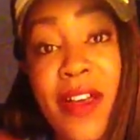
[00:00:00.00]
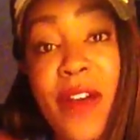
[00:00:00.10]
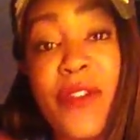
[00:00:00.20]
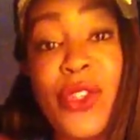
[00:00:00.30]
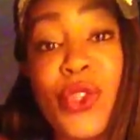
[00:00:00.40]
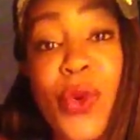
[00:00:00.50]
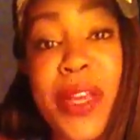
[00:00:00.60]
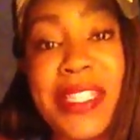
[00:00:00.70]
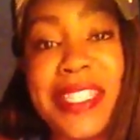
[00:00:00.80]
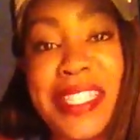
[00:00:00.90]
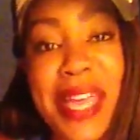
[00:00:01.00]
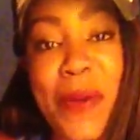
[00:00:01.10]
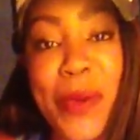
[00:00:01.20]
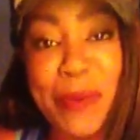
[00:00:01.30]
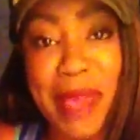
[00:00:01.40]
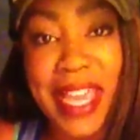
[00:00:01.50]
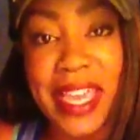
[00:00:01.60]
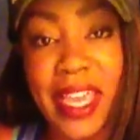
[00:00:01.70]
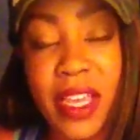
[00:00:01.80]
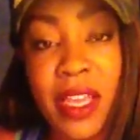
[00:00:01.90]
of the choices that we're
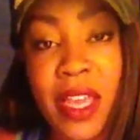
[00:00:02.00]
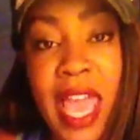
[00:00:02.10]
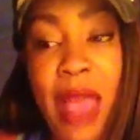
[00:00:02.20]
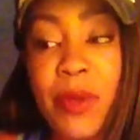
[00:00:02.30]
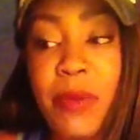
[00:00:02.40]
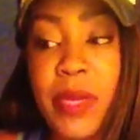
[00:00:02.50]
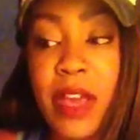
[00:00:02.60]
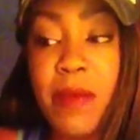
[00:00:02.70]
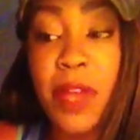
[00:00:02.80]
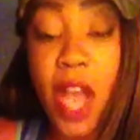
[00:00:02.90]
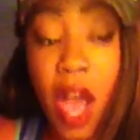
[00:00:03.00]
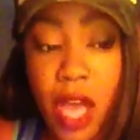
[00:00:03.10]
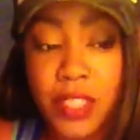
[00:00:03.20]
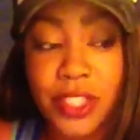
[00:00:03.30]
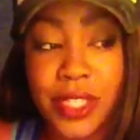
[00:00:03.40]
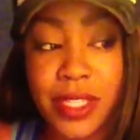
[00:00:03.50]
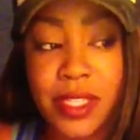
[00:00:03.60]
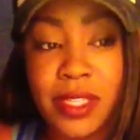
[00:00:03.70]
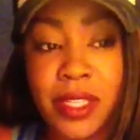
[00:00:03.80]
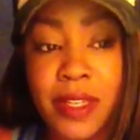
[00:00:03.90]
making. And we become conscious